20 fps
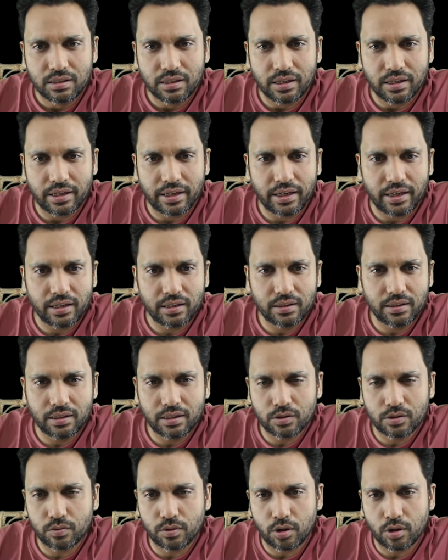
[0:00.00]
Again,
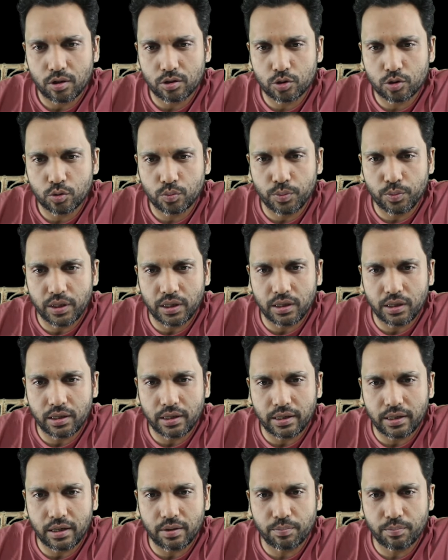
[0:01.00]
this will also be in
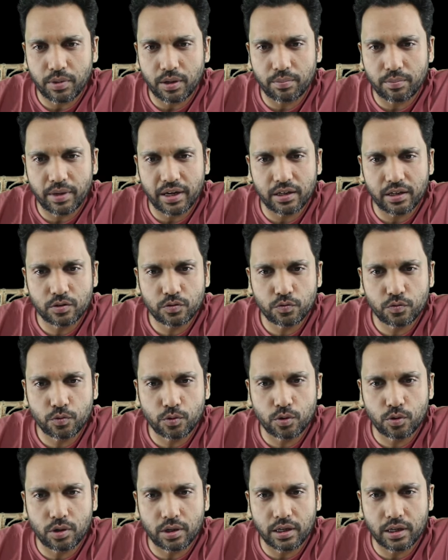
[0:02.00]
a 10 power minus
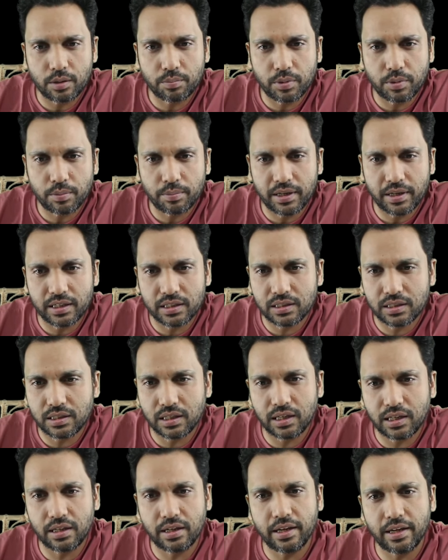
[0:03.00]
4 or 10 power minus
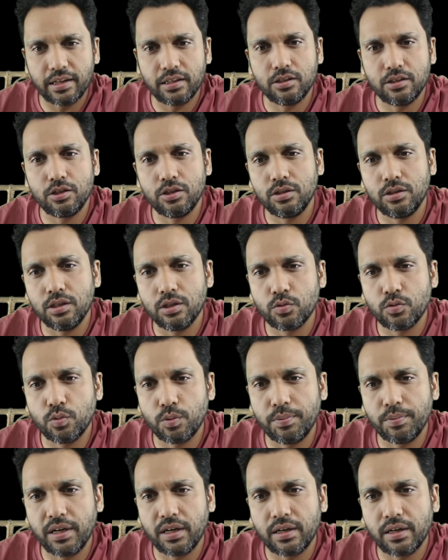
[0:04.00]
3 range. This
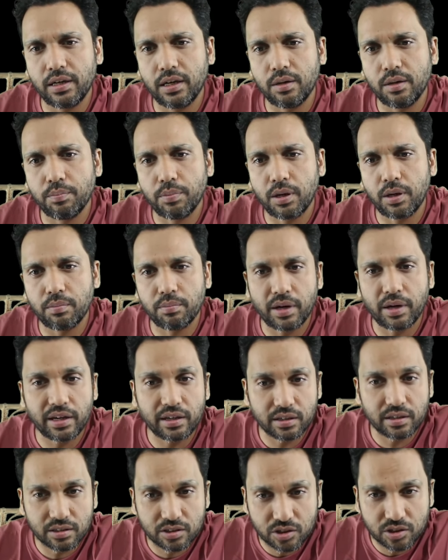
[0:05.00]
would be a 10 power
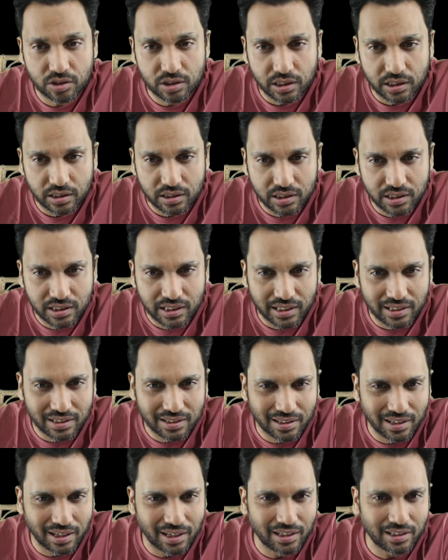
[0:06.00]
minus say
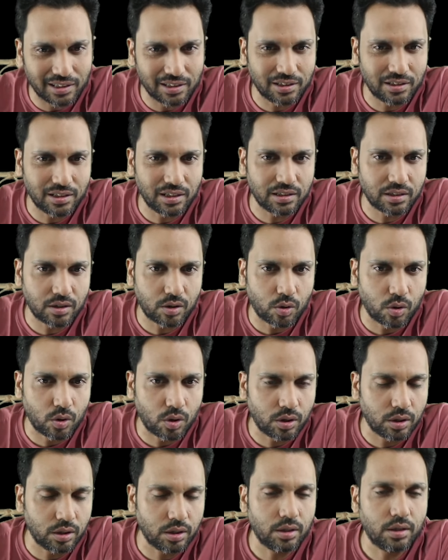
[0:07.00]
6 range. These are
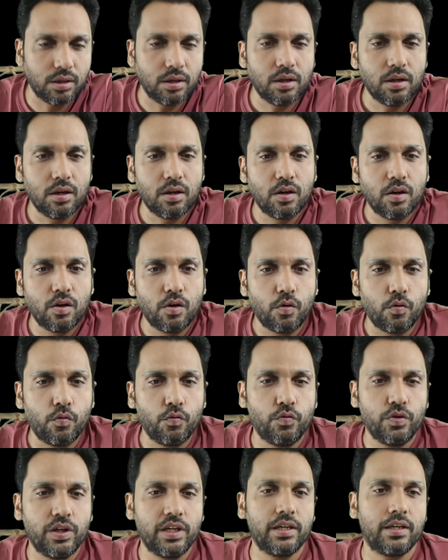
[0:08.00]
all
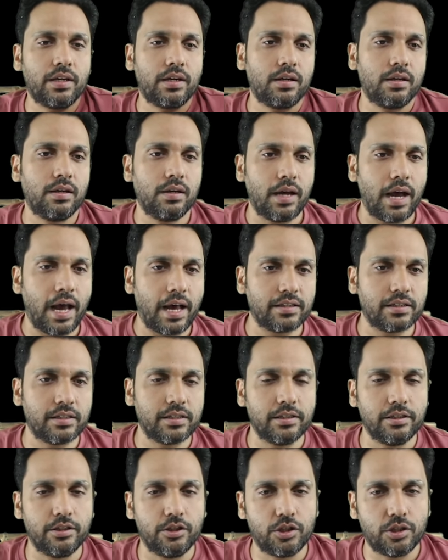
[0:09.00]
weak
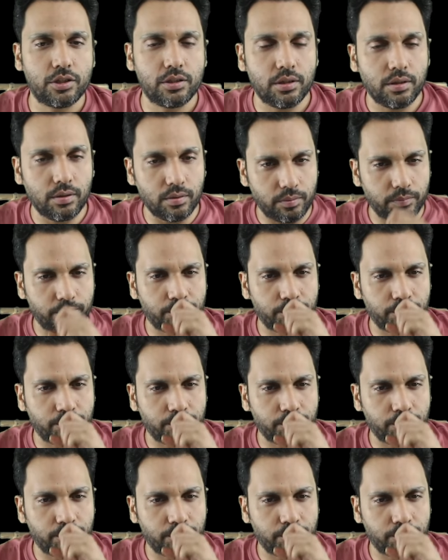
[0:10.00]
acids.